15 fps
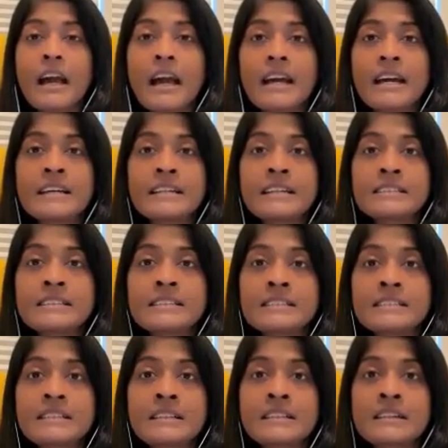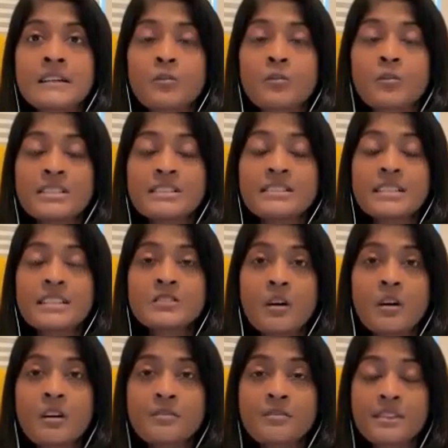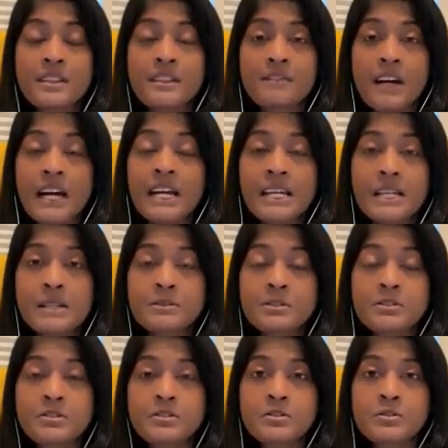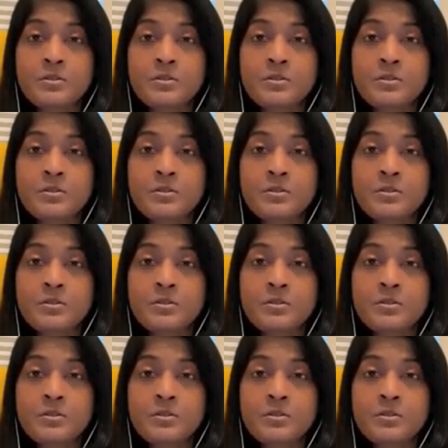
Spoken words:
And we send off the vibes